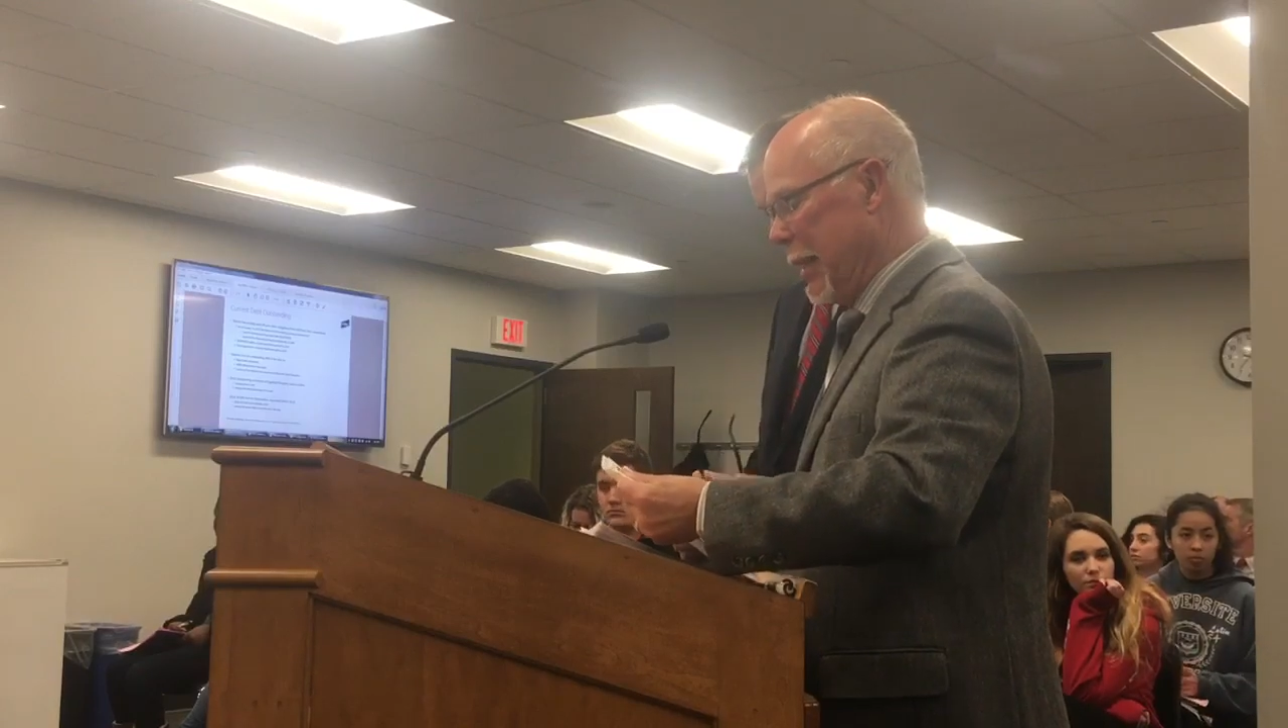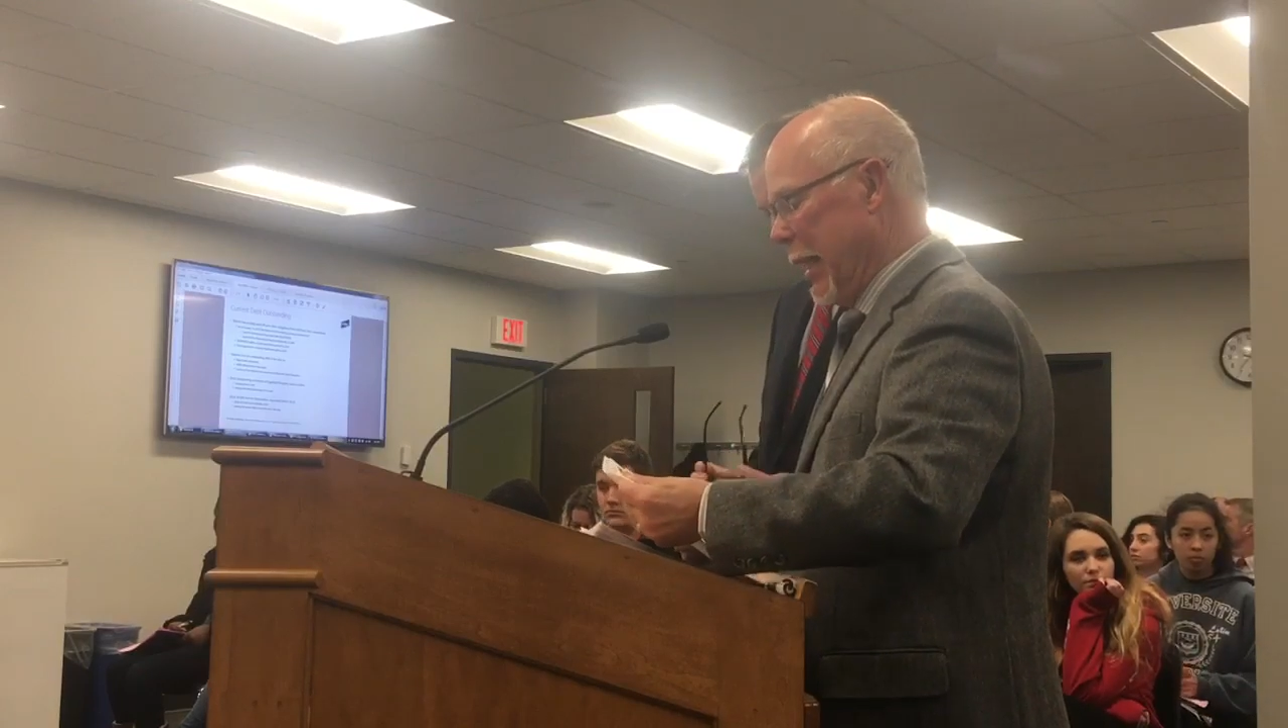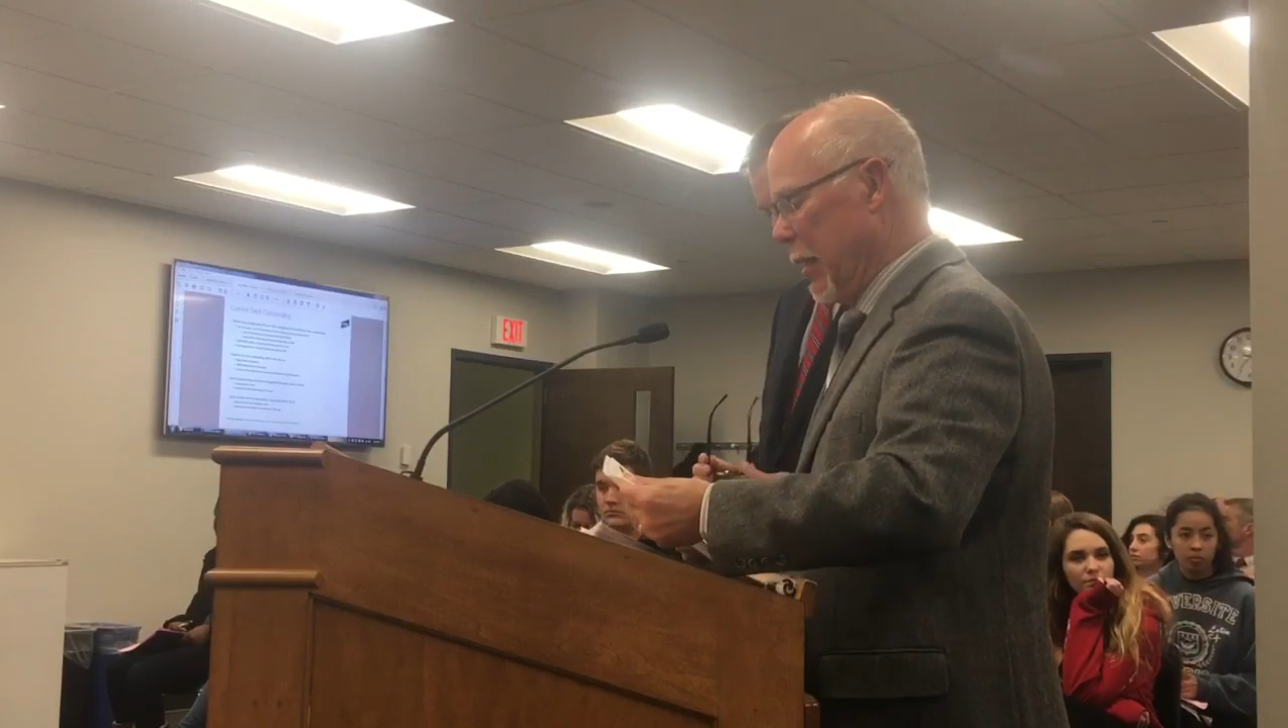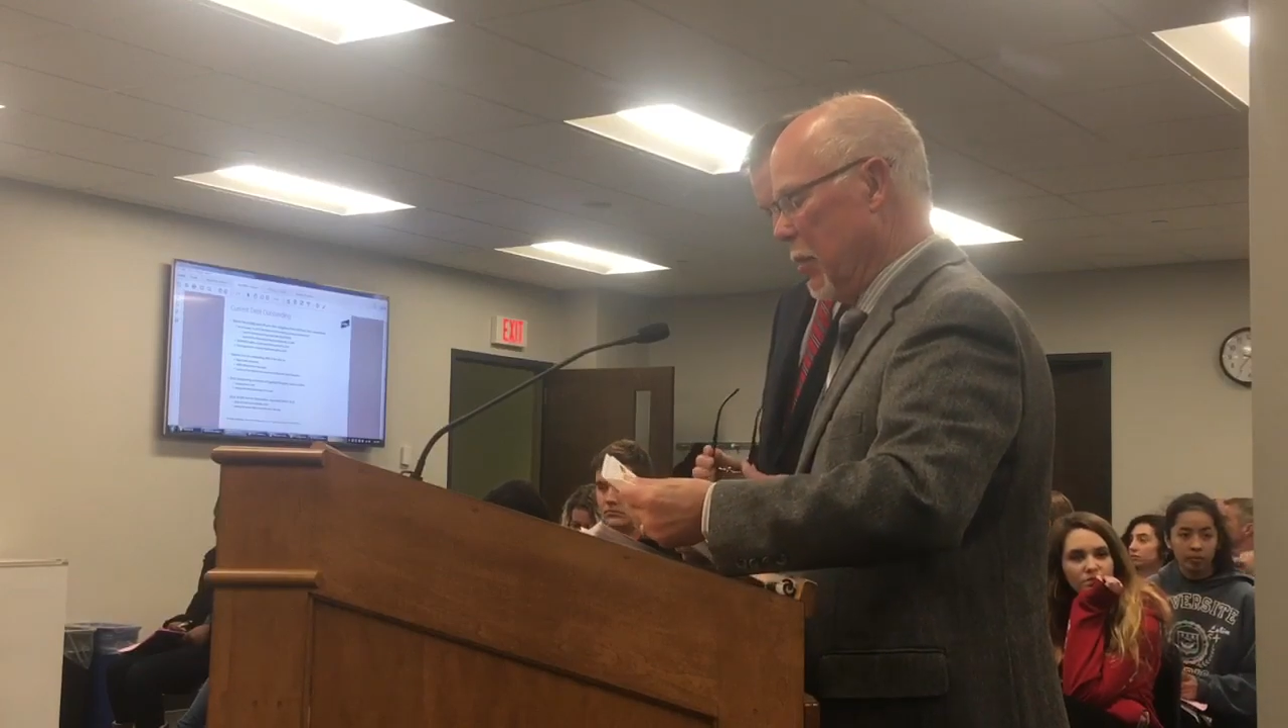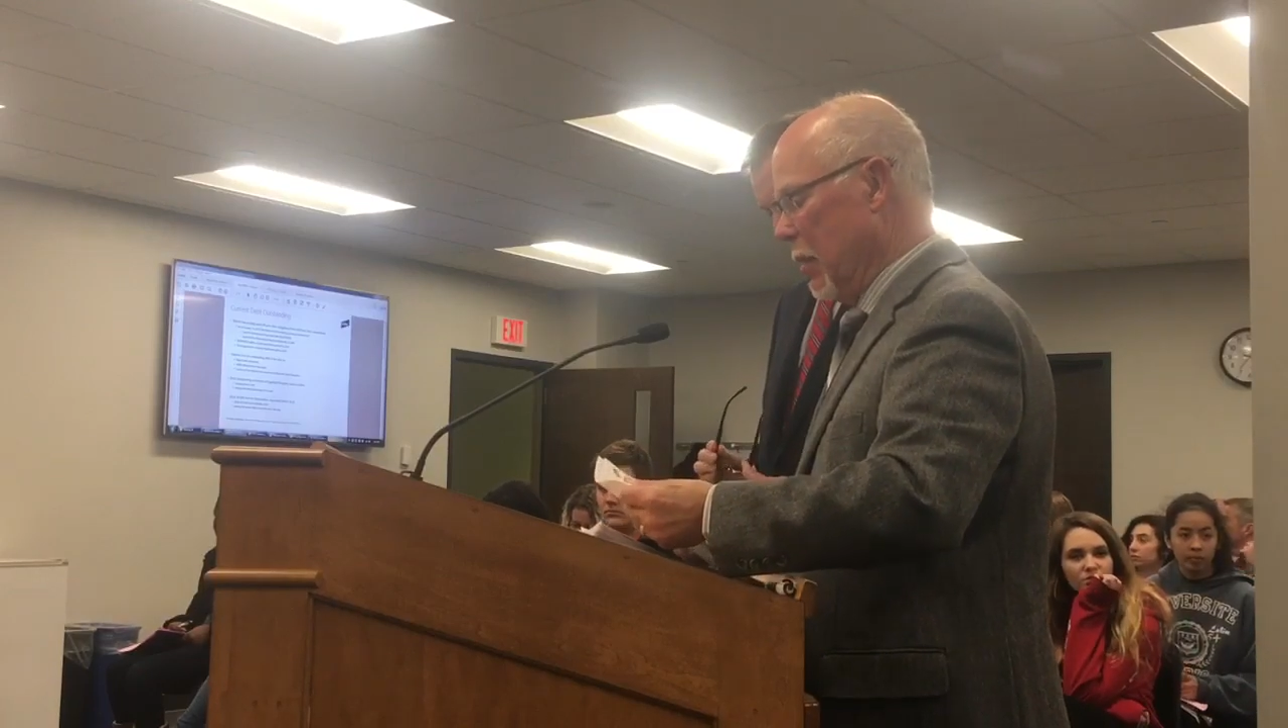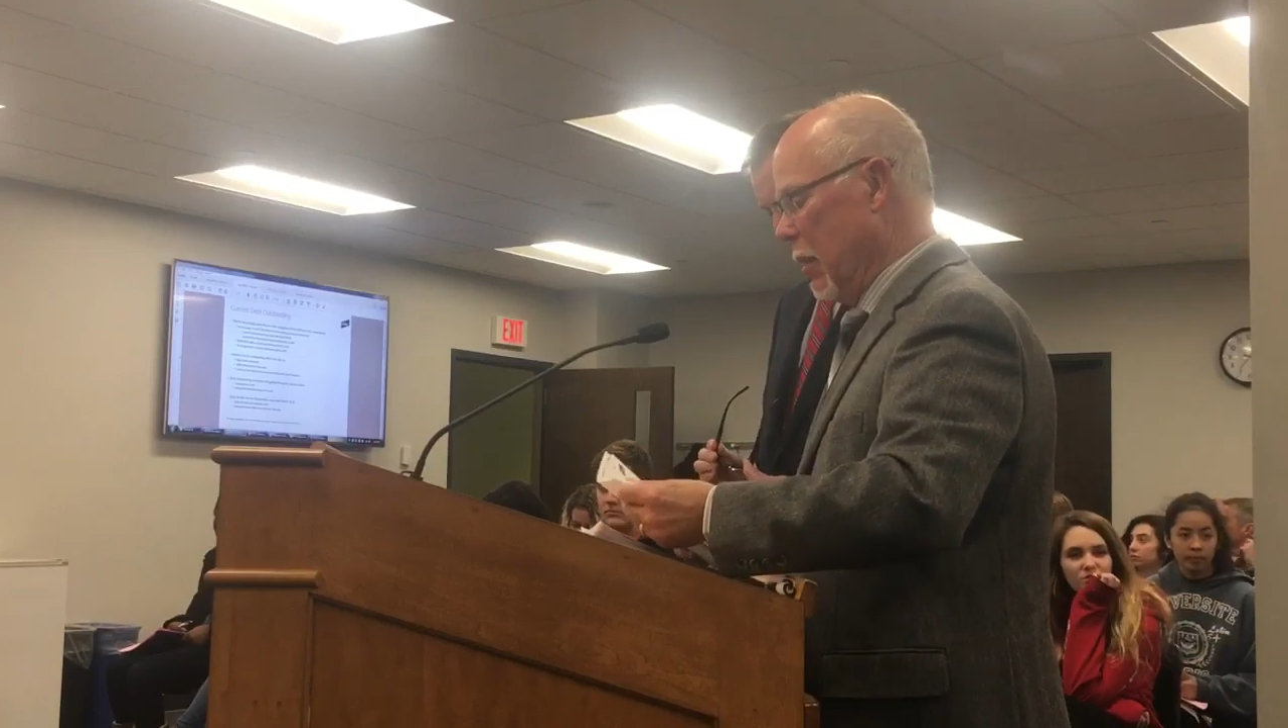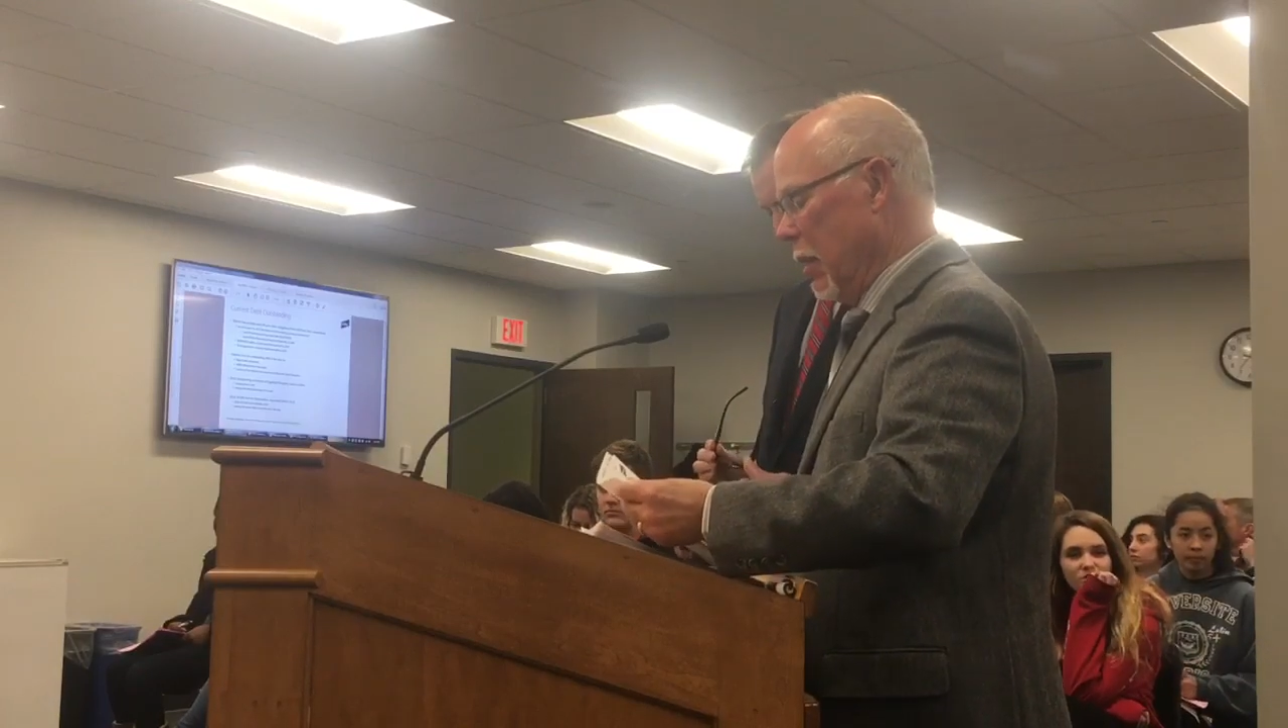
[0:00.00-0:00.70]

debt